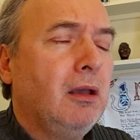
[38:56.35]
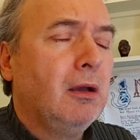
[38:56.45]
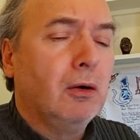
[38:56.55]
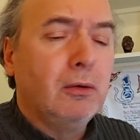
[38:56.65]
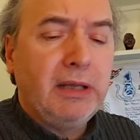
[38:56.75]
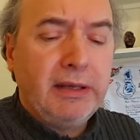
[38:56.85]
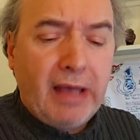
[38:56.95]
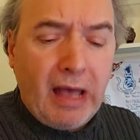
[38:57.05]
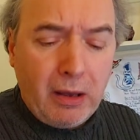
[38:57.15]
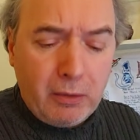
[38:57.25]
Only
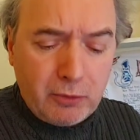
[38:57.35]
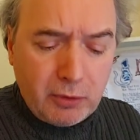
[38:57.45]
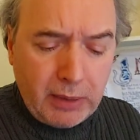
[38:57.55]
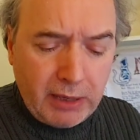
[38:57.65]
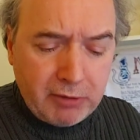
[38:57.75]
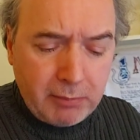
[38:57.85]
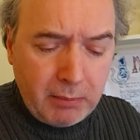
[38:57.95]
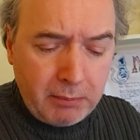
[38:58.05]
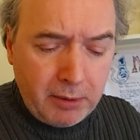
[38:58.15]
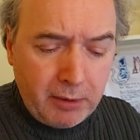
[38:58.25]
now do I
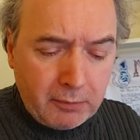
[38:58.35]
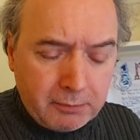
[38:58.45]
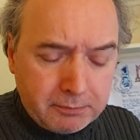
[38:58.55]
remember